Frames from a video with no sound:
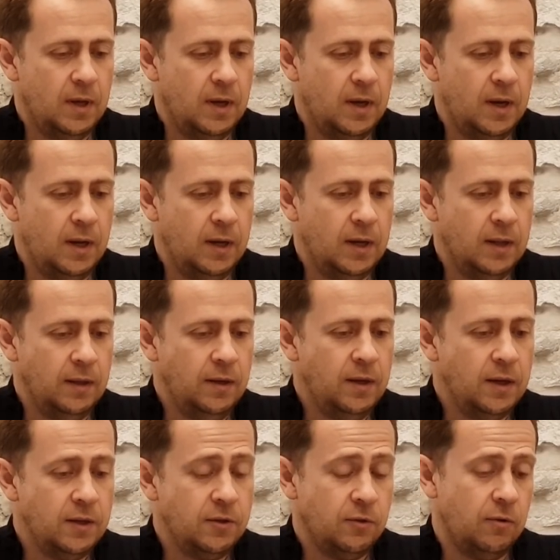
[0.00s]
I can
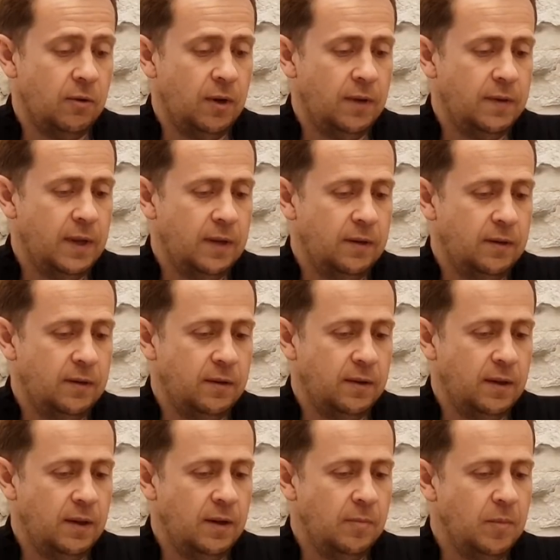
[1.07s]
guess only that
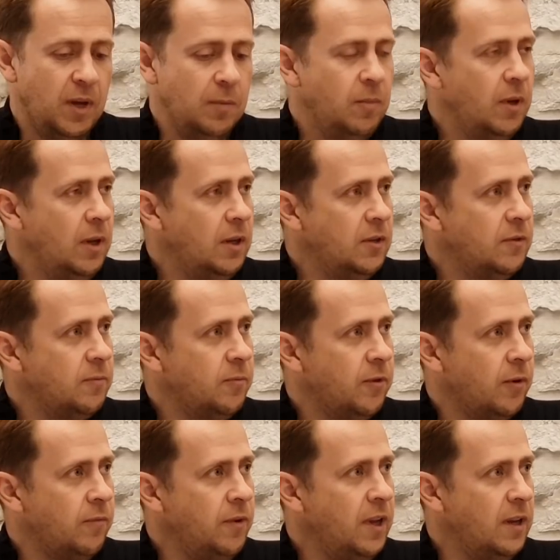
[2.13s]
he maybe is
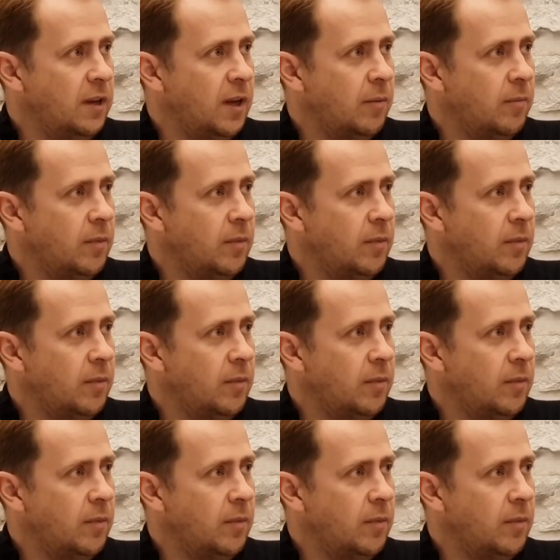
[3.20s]
from Vietnam.